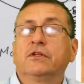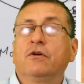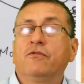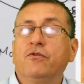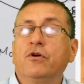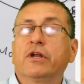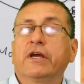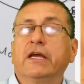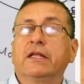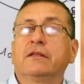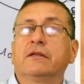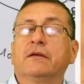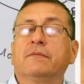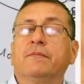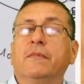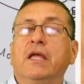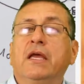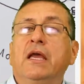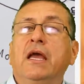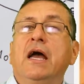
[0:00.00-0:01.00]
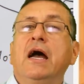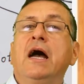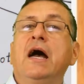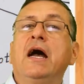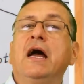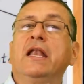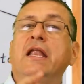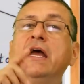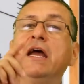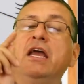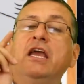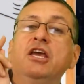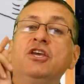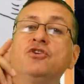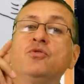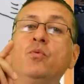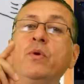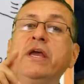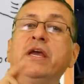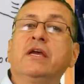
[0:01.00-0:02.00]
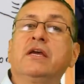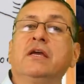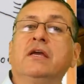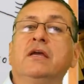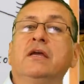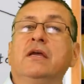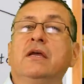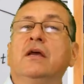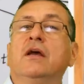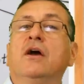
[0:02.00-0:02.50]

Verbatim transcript: don't forget. And uh, each week,